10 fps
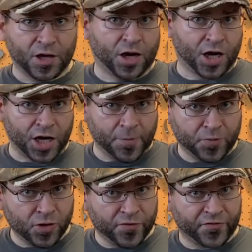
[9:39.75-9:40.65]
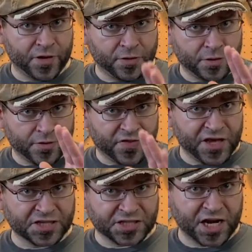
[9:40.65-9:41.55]
A couple of
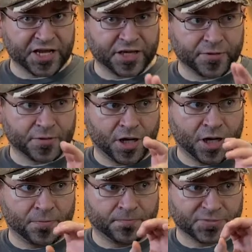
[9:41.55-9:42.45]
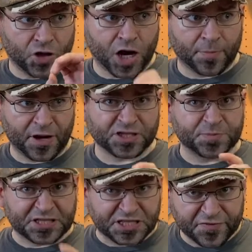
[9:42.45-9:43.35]
things that I can talk about
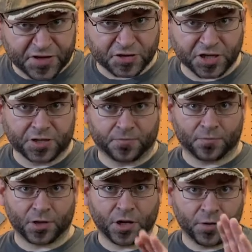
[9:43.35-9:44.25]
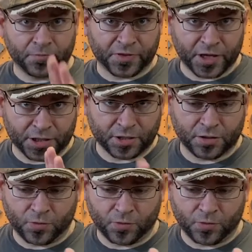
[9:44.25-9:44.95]
specifically that